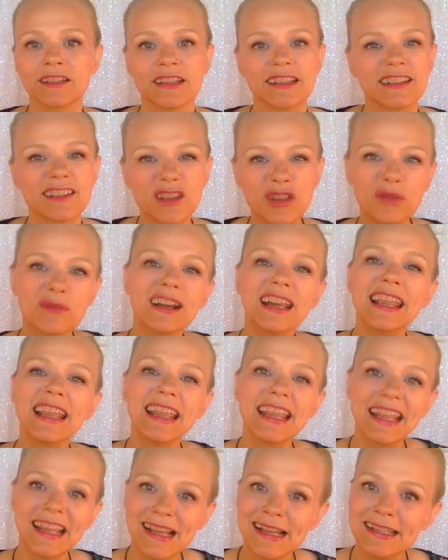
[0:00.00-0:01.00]
These
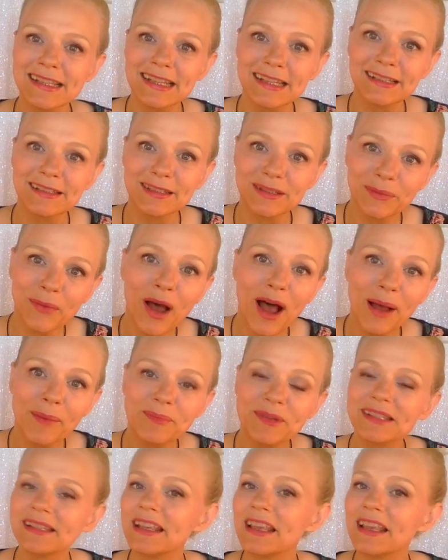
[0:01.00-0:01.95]
3 easy swaps.